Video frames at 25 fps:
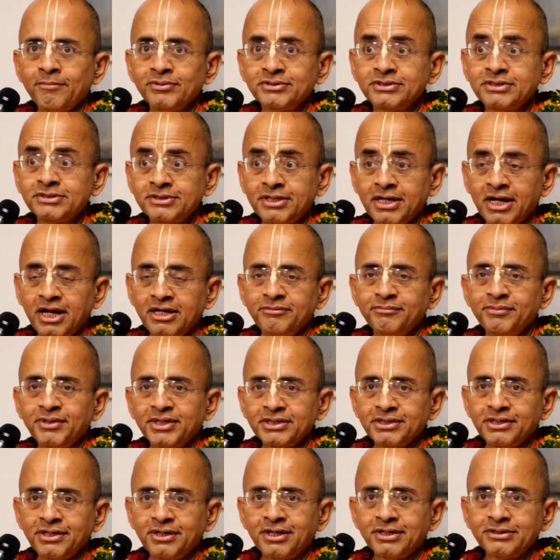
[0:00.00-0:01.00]
which is run
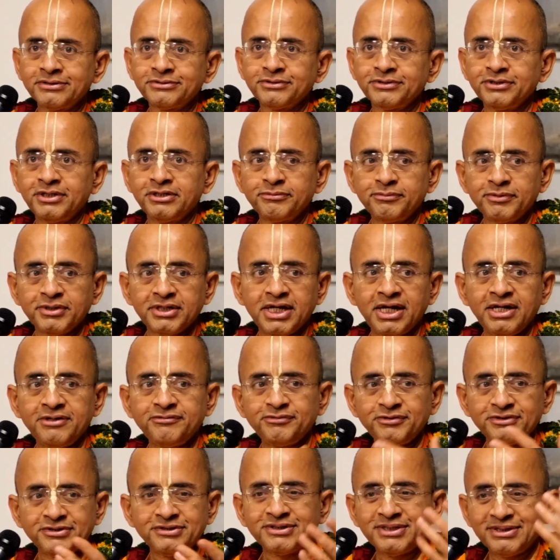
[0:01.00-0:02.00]
by God. So you have to be
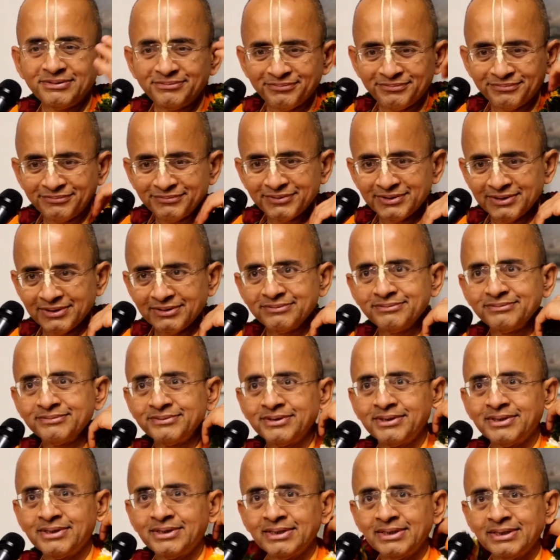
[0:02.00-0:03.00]
grateful to Him.
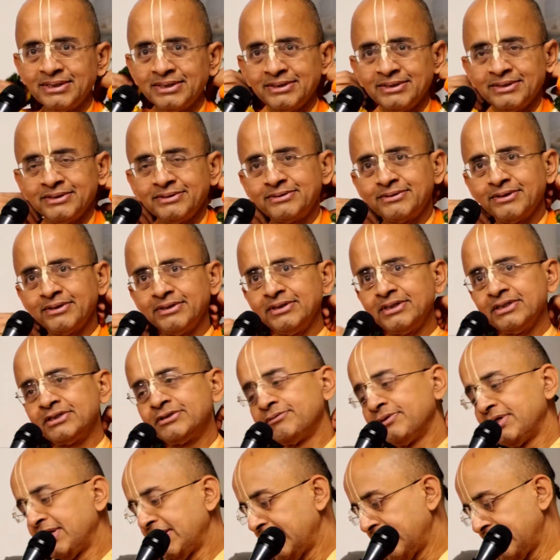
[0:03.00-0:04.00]
So in
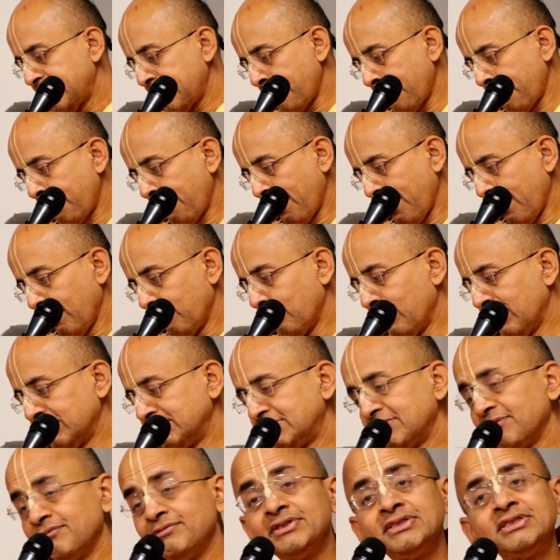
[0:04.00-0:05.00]
this way,
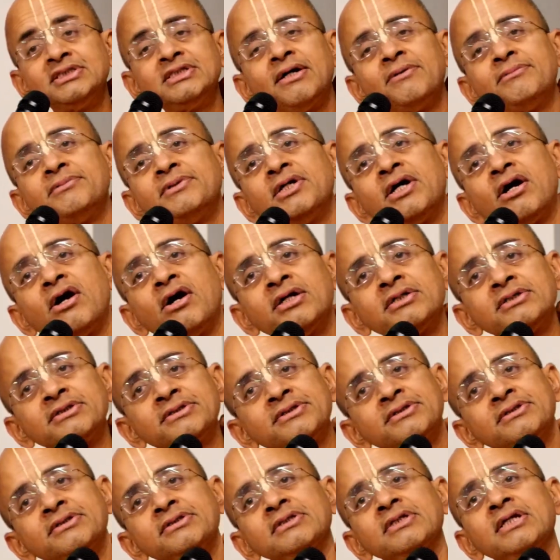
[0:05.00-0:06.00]
once the wisdom
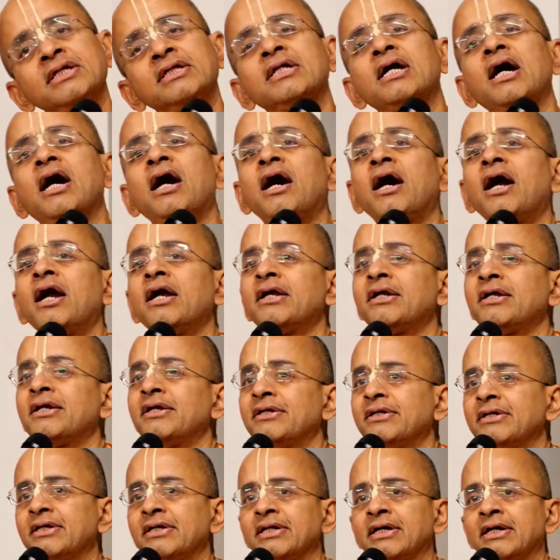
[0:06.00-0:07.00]
dawns in the heart,
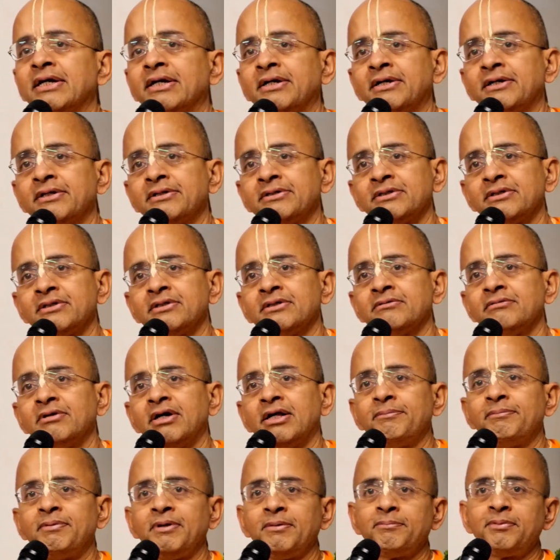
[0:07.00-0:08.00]

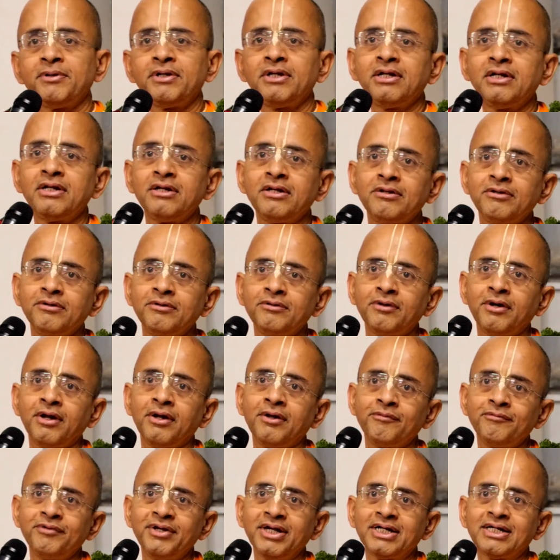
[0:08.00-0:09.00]
when people
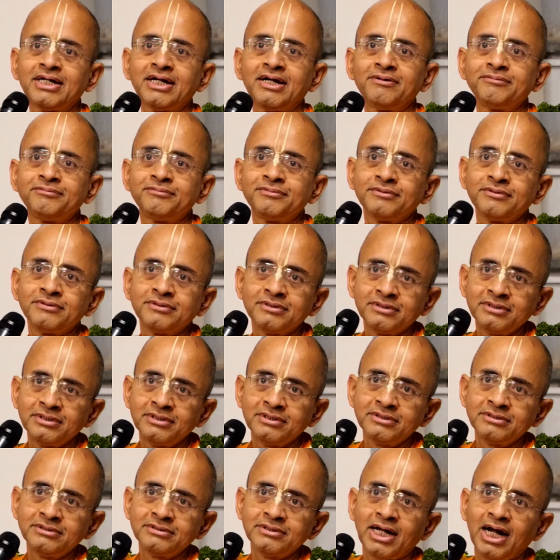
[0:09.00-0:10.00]
wake up,
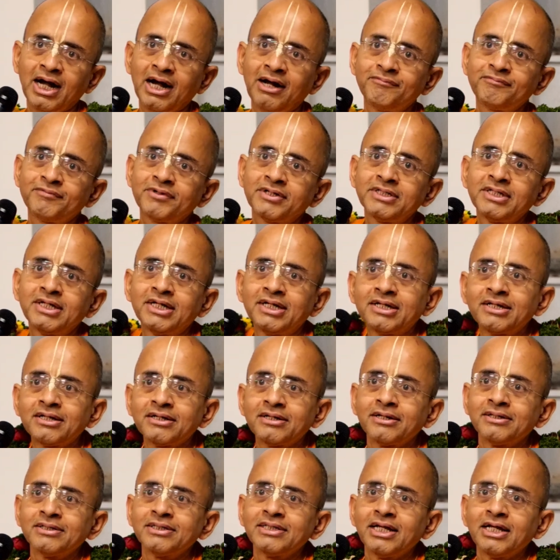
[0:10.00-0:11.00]
after that,
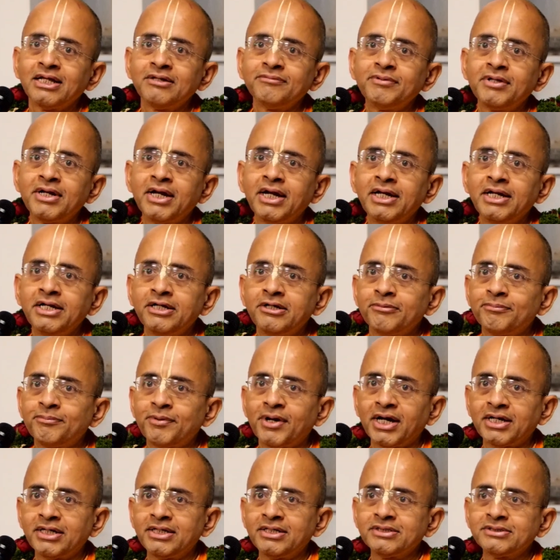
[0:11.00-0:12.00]
they'll be ready to
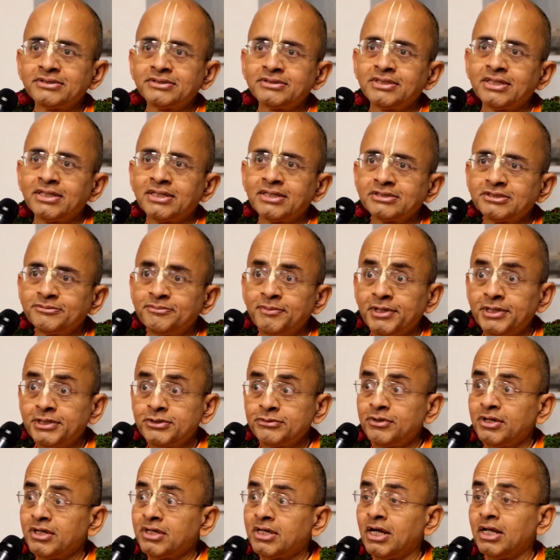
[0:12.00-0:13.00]
practice the
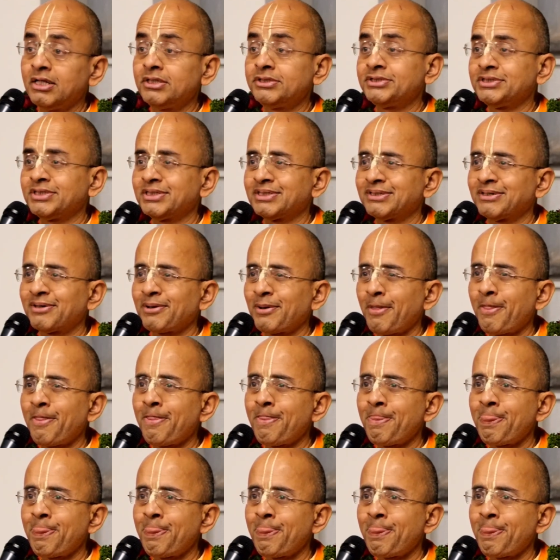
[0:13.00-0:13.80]
spiritual culture.